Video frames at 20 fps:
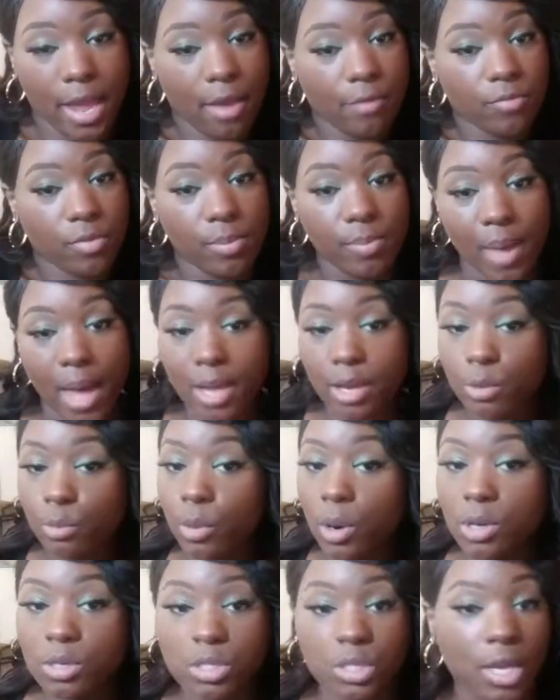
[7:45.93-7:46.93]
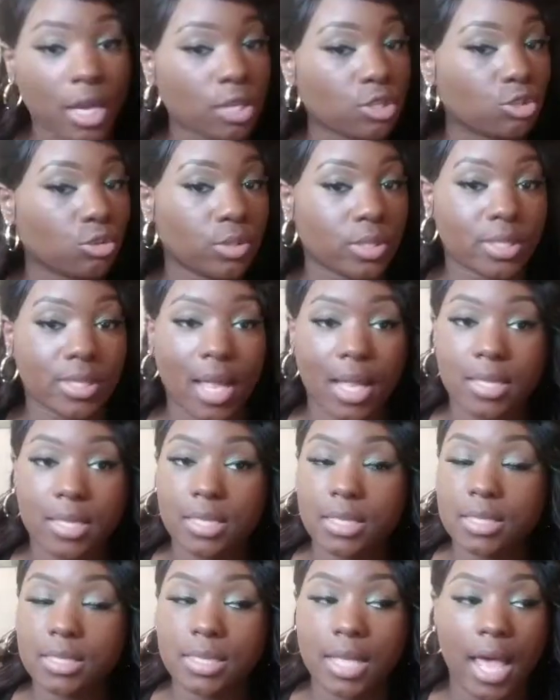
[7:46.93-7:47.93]
Everybody work schedule is not
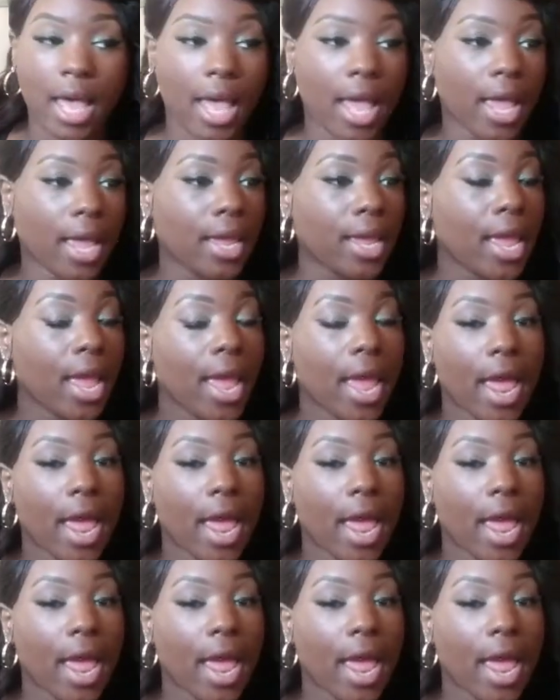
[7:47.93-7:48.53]
the same.